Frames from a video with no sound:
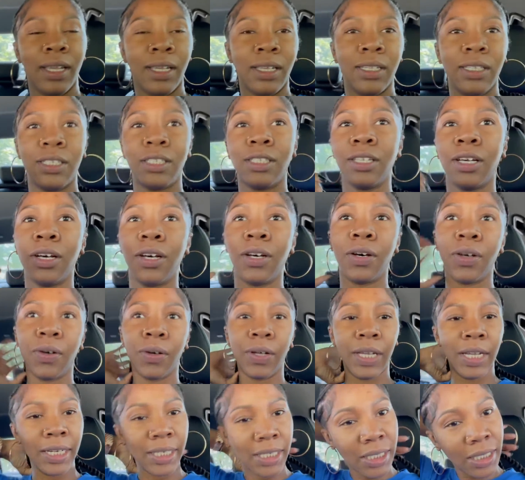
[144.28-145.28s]
so
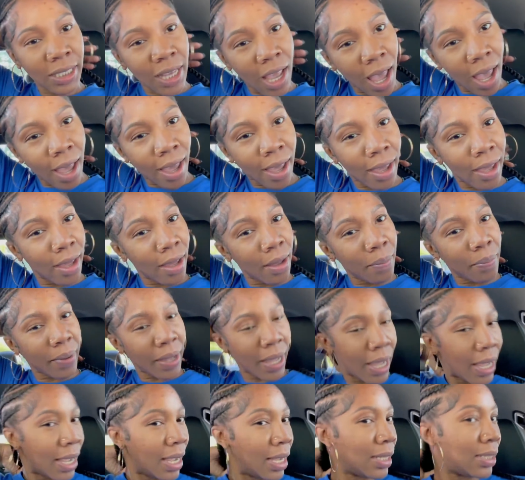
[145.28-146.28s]
he just had Hep
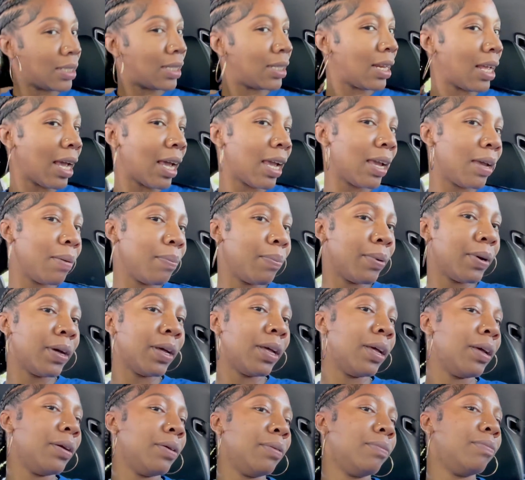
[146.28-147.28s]
A today,
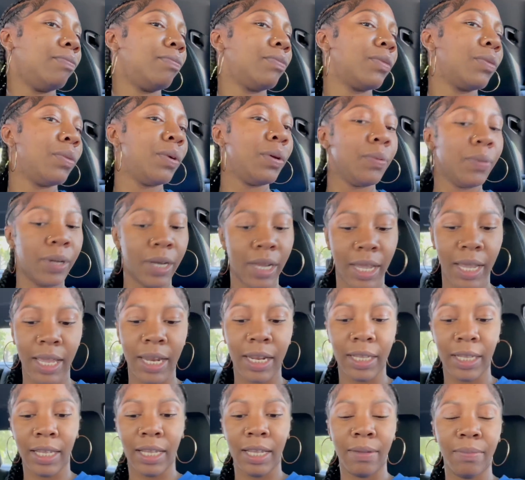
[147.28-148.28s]
but we went ahead
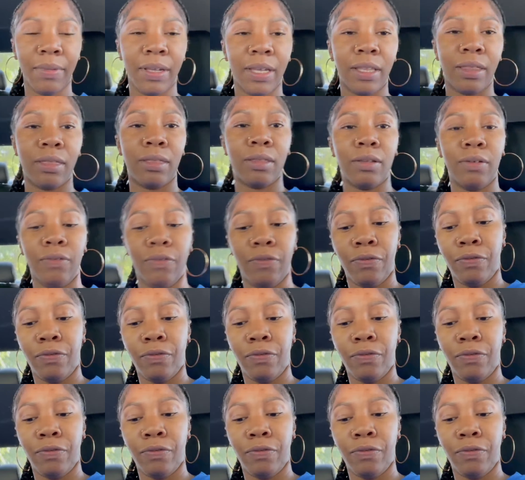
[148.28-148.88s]
and let him get the